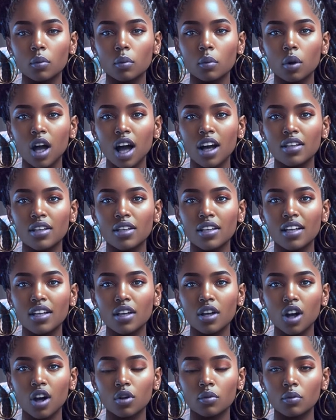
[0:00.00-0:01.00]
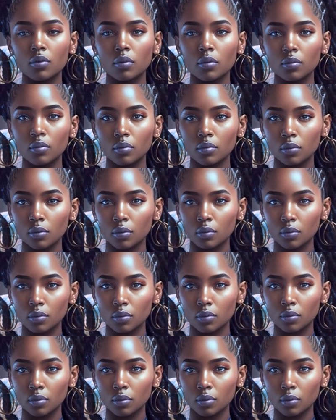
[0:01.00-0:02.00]
Blacks in Love
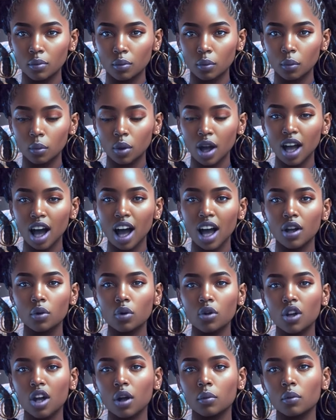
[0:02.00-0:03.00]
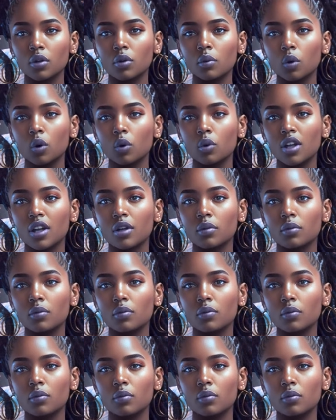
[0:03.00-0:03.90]
by L. James Bolin.